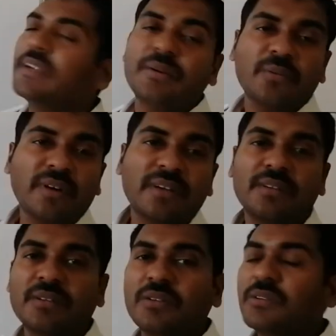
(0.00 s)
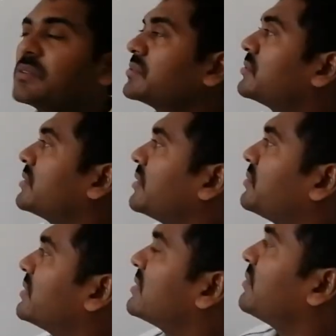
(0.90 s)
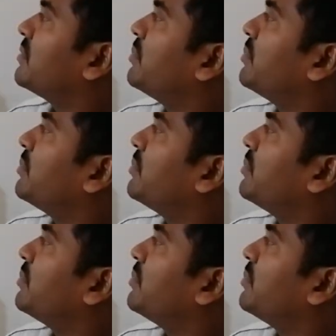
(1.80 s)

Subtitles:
into 1. So therefore this will